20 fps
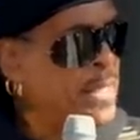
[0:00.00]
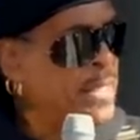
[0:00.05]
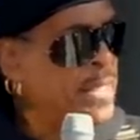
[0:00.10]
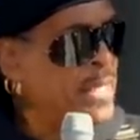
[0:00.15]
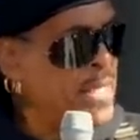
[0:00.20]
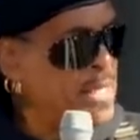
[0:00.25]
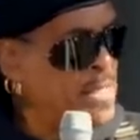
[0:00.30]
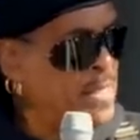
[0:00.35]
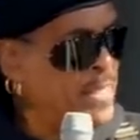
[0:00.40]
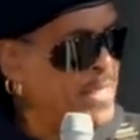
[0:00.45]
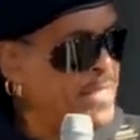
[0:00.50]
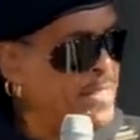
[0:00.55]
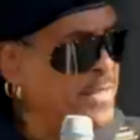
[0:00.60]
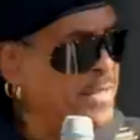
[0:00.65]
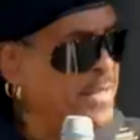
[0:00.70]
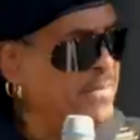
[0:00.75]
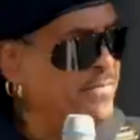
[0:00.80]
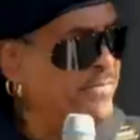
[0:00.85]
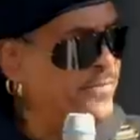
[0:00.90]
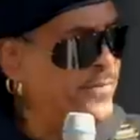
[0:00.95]
England,
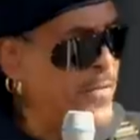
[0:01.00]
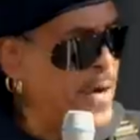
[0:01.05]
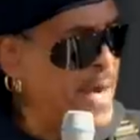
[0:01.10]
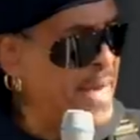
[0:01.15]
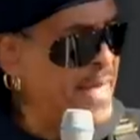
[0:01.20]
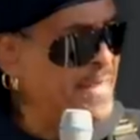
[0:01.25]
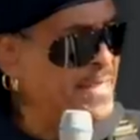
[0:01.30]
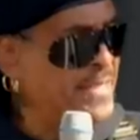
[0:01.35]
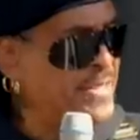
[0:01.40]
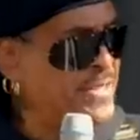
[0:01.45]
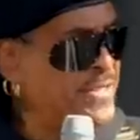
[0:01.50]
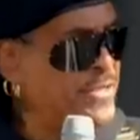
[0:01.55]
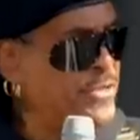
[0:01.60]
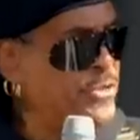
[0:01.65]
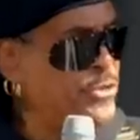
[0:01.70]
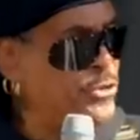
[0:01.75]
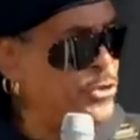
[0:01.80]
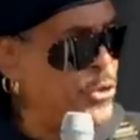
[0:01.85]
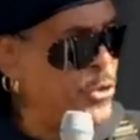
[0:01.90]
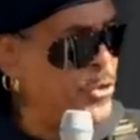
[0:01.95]
and France,
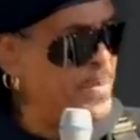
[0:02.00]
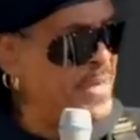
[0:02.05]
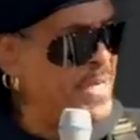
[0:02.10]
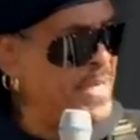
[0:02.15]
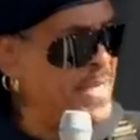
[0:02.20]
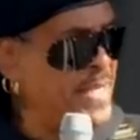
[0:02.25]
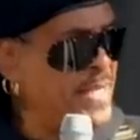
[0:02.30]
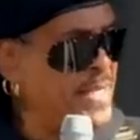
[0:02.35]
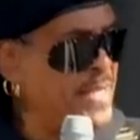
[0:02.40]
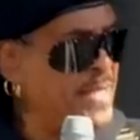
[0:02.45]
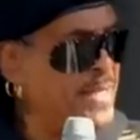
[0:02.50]
and Germany,